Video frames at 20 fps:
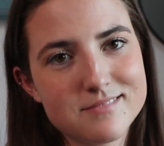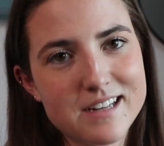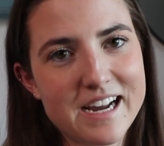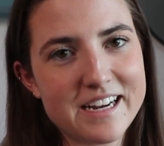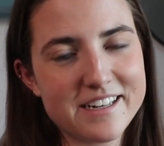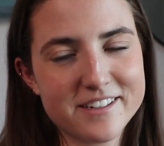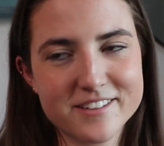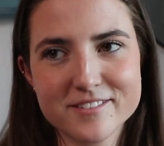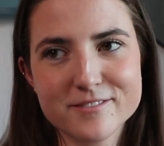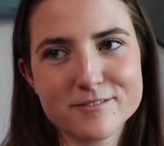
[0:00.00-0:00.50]
I
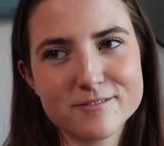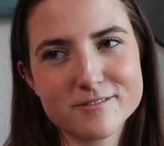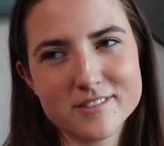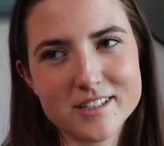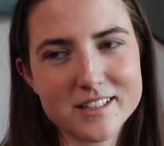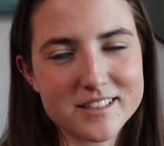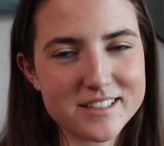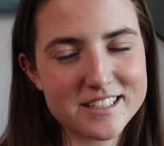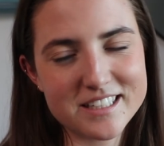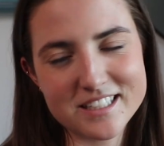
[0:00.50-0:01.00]
didn't
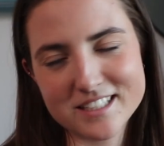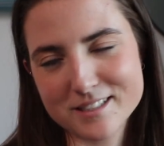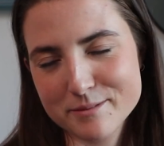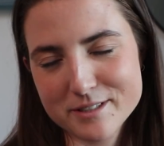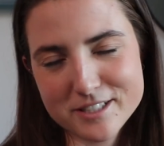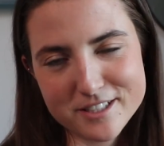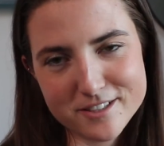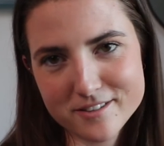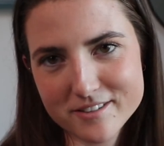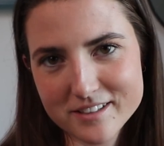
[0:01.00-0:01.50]
really need to
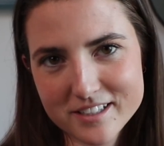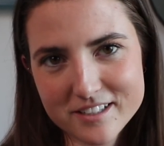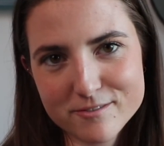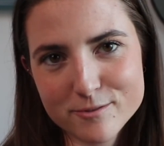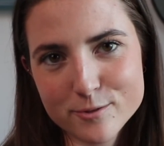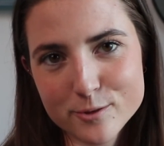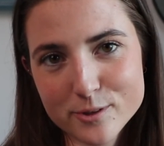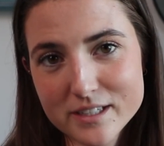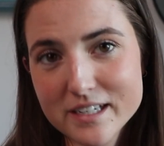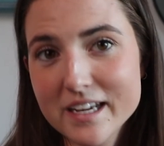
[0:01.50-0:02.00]
be shooting in
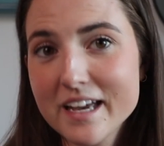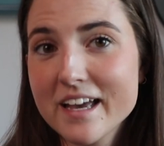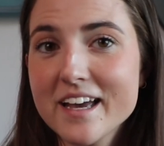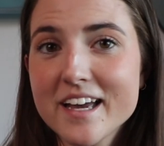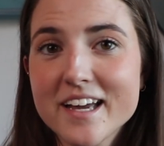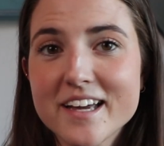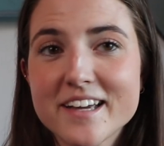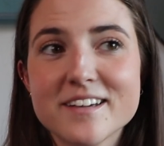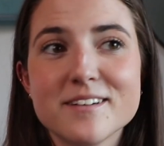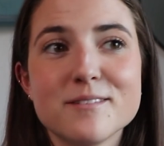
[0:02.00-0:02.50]

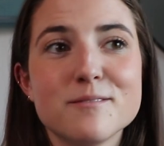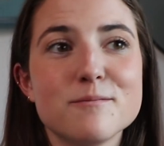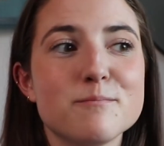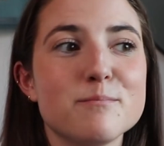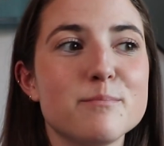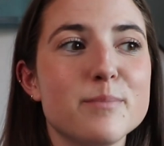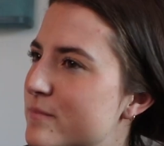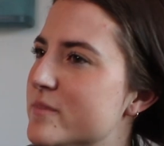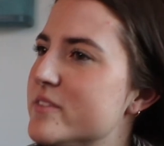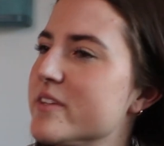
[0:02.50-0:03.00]
4K.
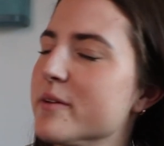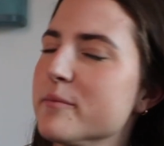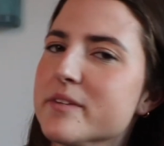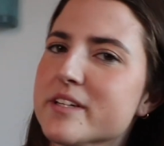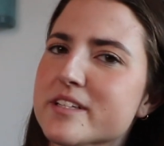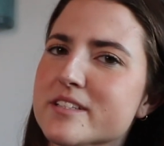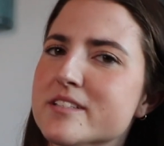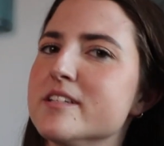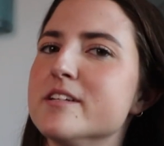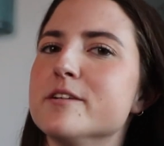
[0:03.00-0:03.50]

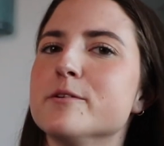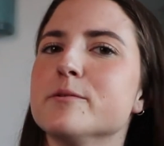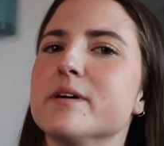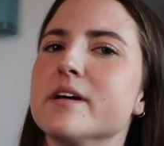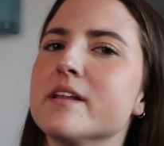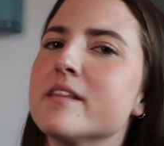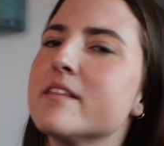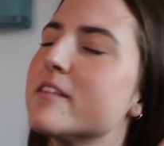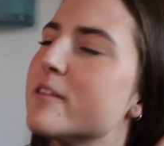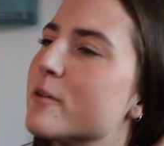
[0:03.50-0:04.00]
Something to do
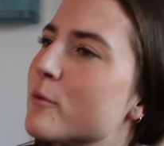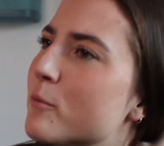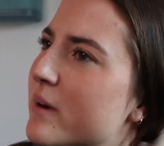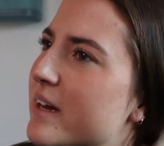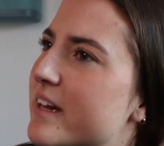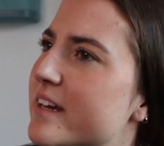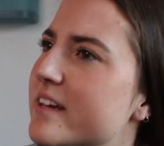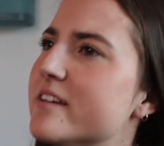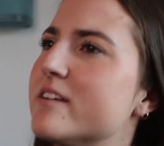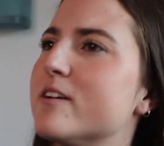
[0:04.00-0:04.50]
with the
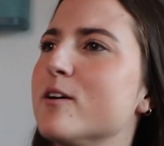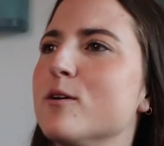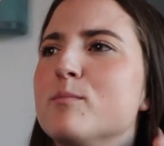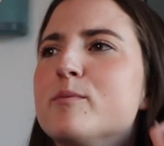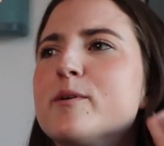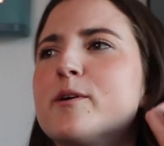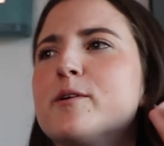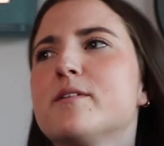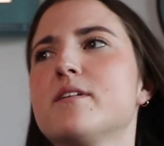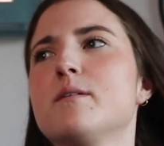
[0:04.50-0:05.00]
way
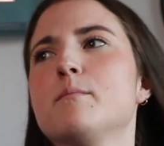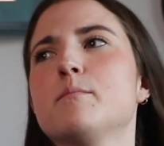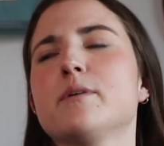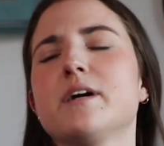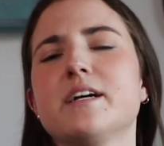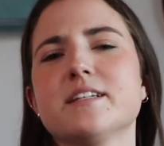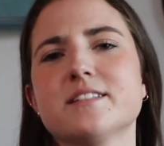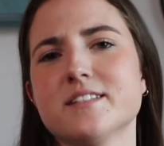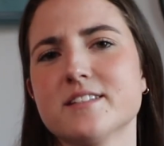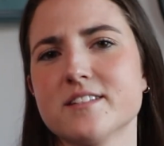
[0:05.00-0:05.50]
GoPro
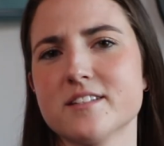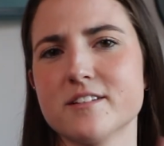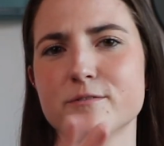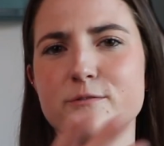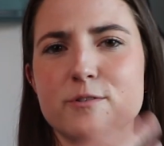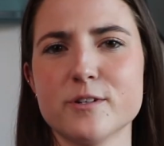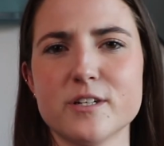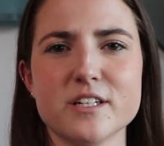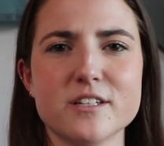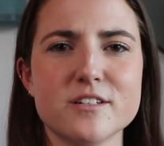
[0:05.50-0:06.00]
compresses the
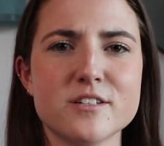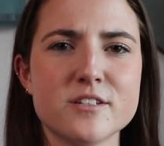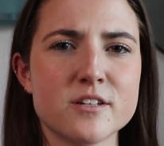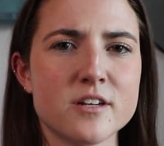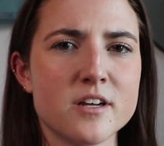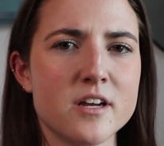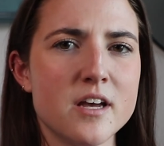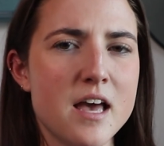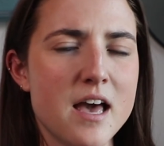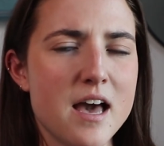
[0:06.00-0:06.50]
footage,
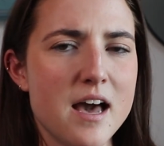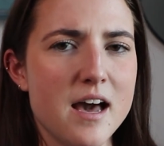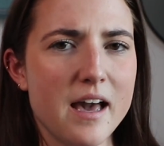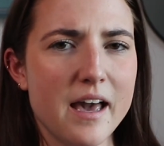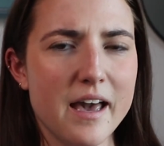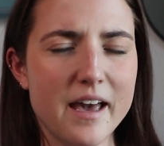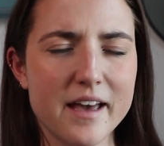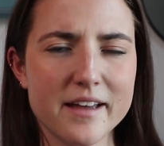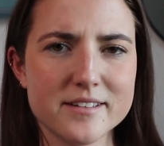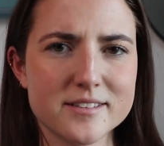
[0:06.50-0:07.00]

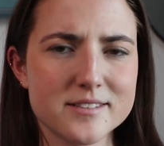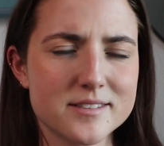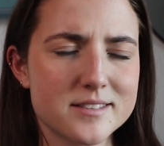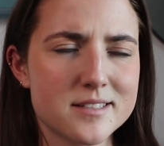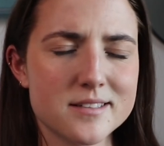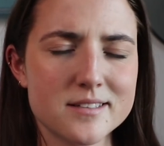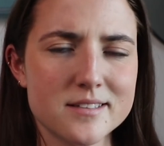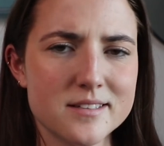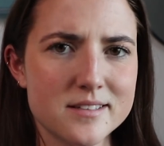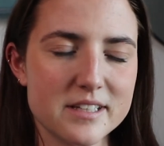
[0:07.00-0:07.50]
and
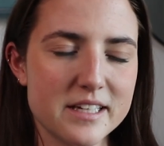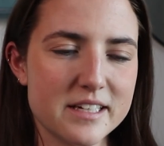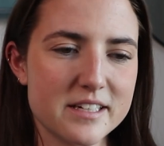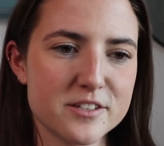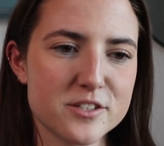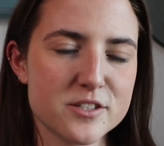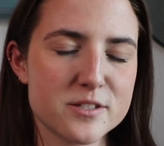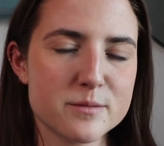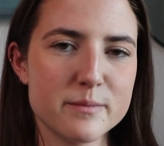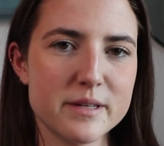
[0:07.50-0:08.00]
then it
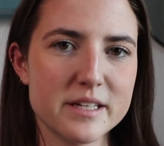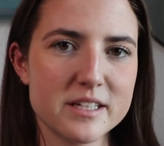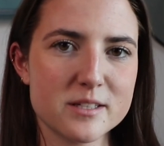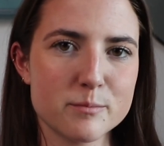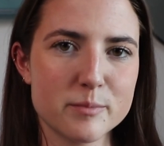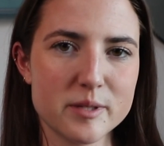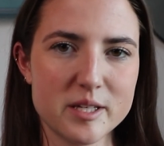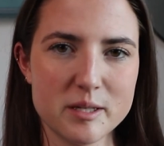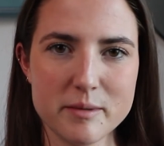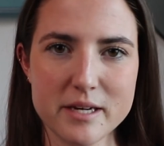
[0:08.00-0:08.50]
just makes
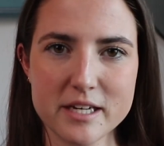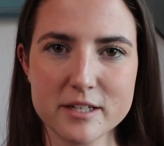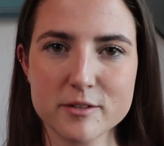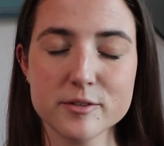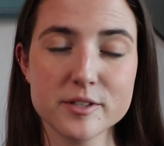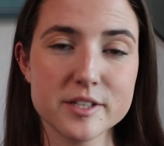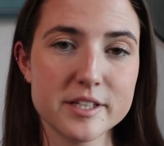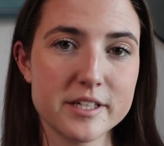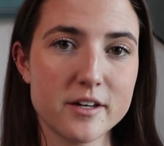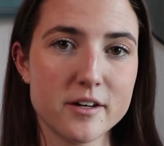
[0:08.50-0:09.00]
playback
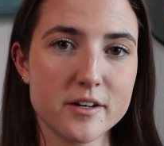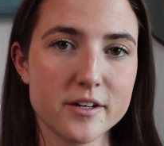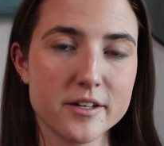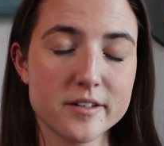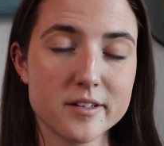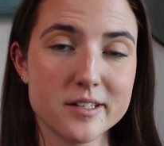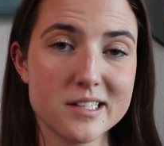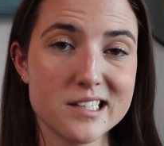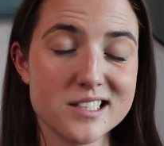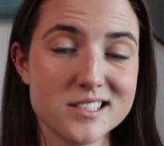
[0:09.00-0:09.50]
really
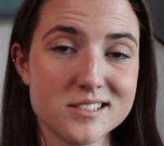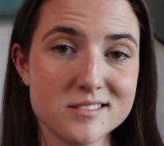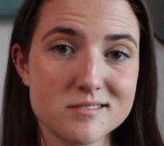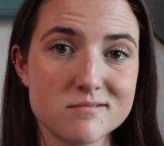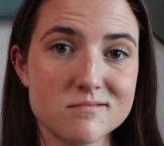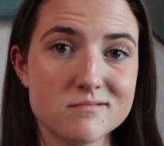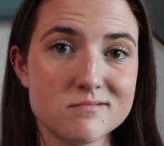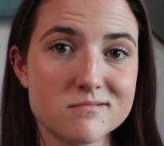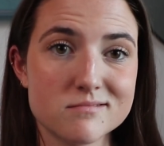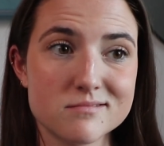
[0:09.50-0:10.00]
hard and
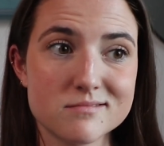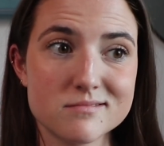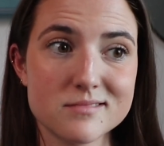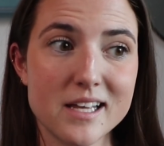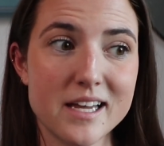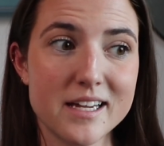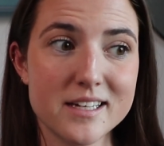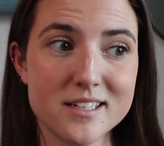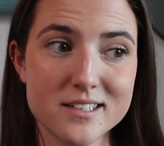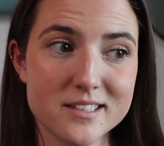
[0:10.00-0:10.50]

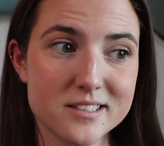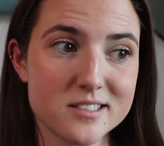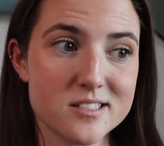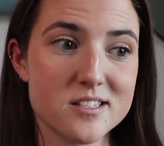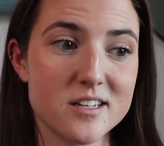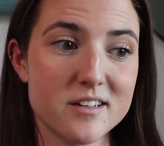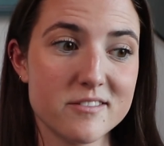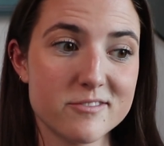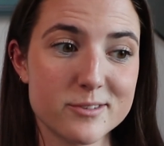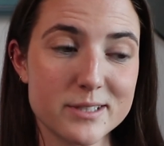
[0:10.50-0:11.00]
editing
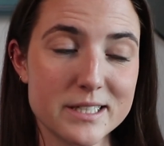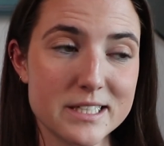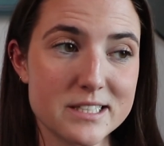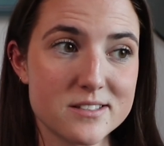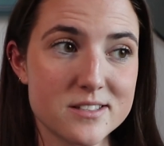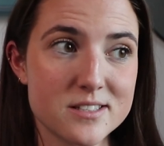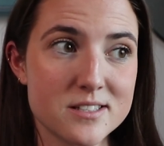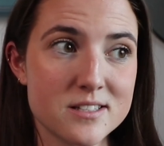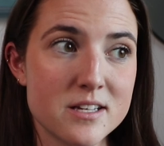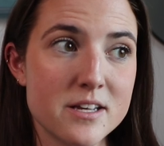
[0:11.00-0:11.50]
software
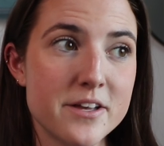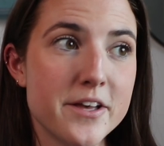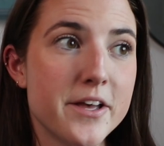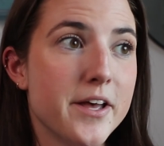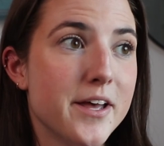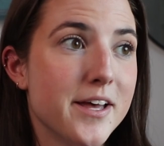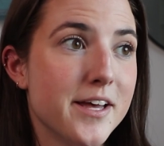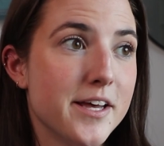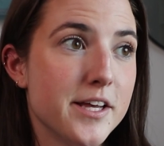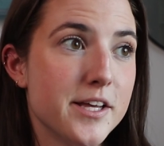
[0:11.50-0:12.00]
is.
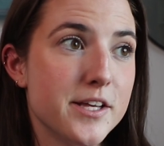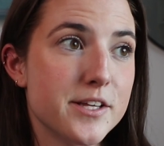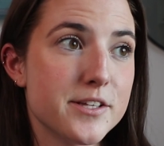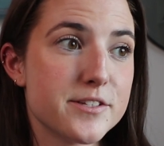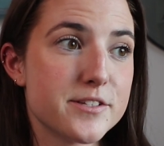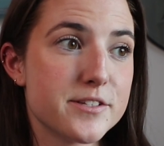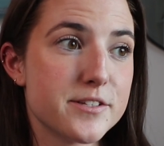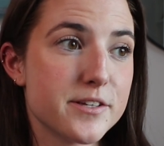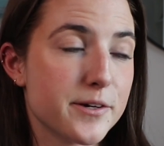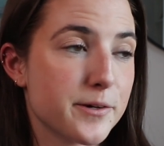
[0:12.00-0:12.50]

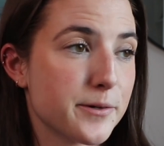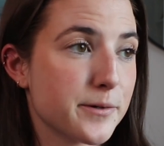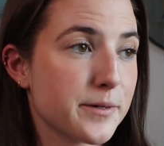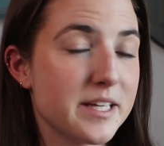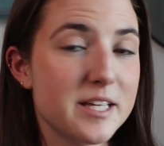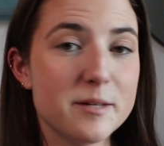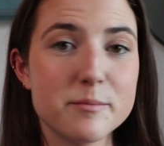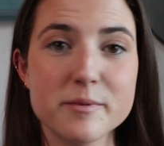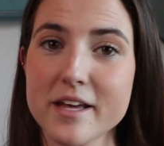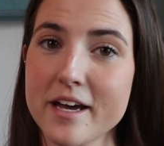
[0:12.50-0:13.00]
So
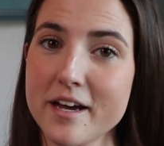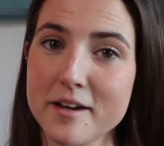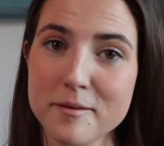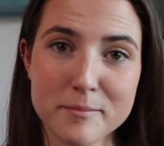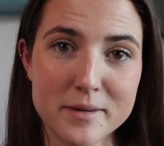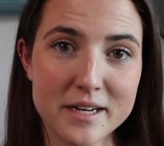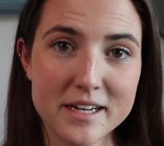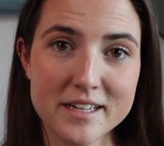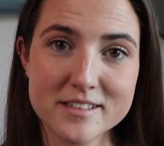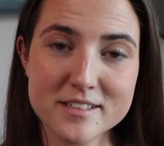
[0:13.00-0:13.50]
keep that in
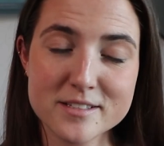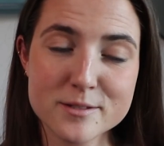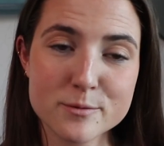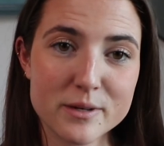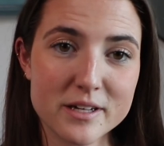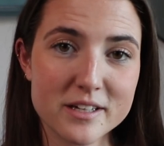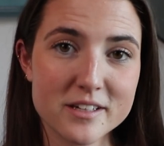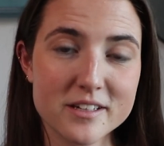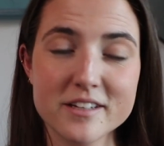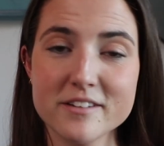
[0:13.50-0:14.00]
mind as
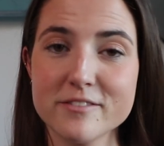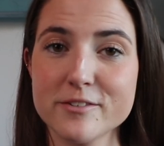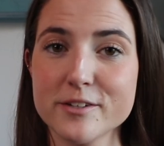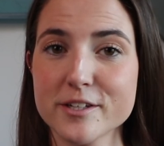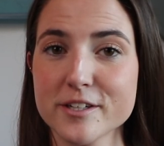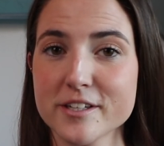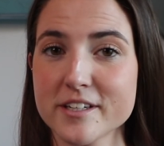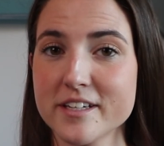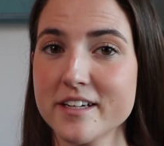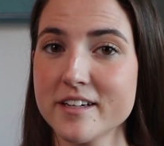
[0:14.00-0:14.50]
well if
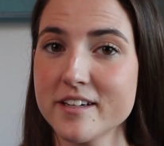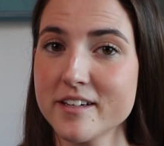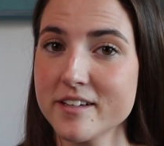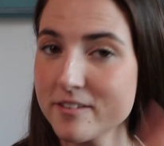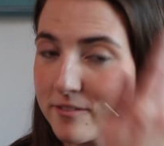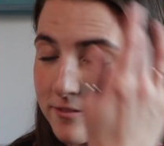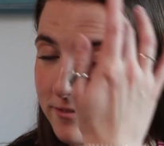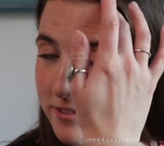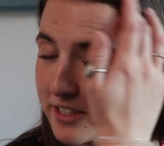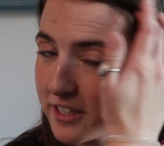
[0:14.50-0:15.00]
you're a
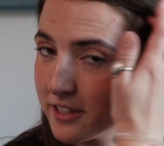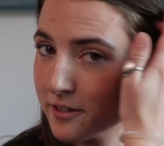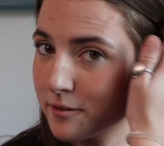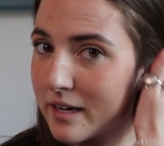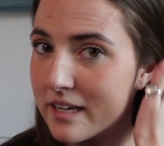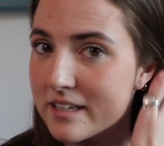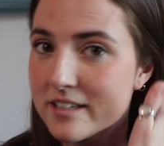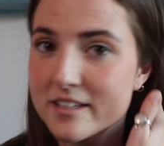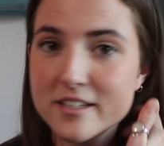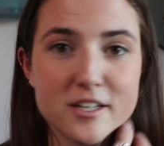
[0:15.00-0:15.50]
video
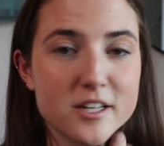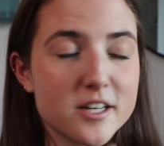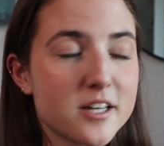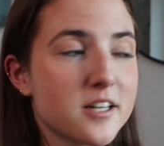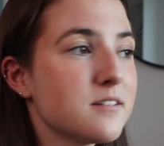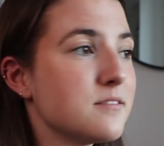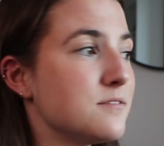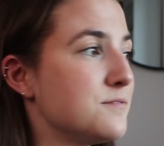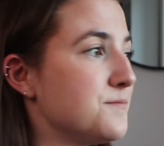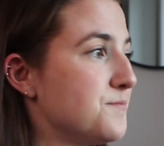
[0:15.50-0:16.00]
editor.